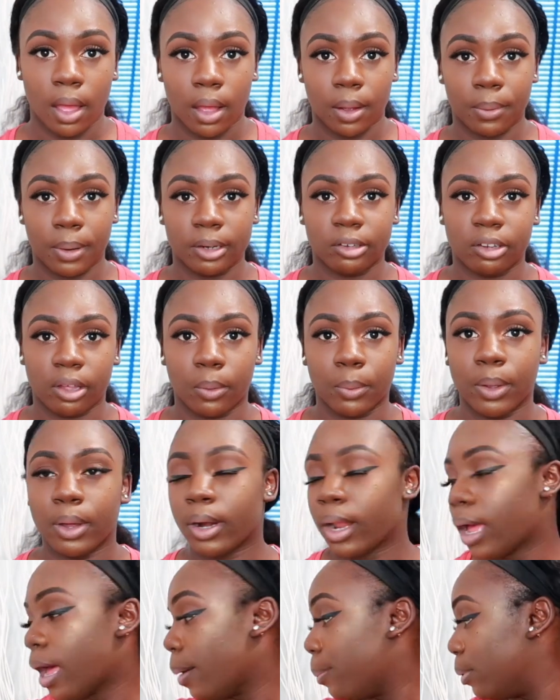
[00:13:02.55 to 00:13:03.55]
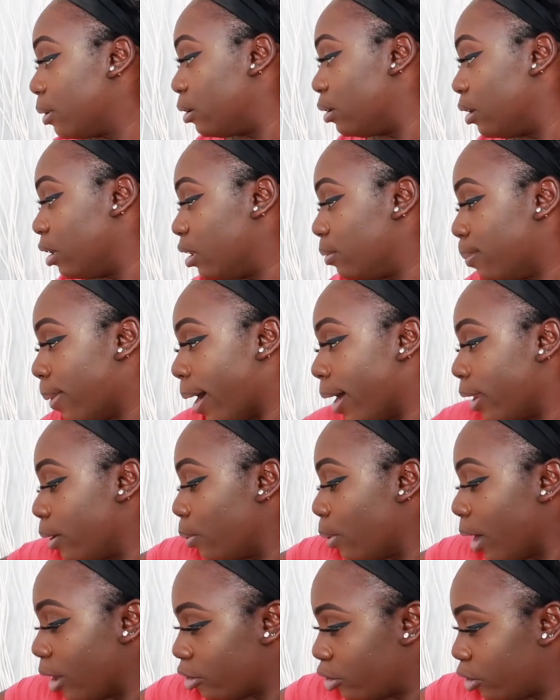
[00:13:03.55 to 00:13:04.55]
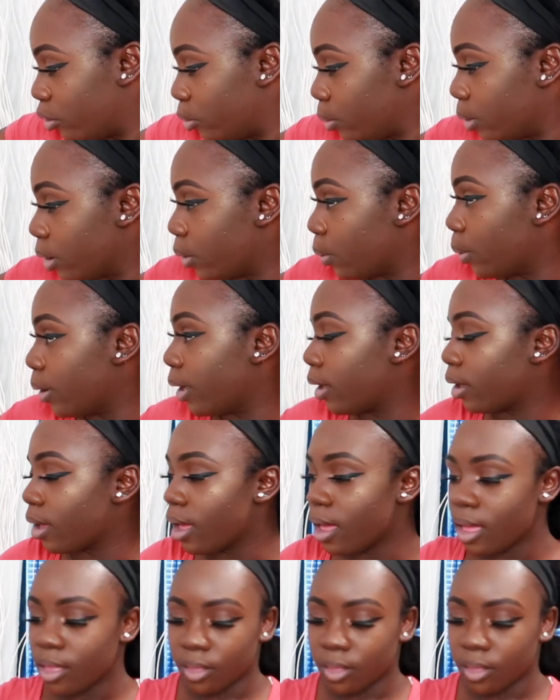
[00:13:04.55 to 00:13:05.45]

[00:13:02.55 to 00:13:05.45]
All right, y'all, we're gonna hop into these body washes really quick.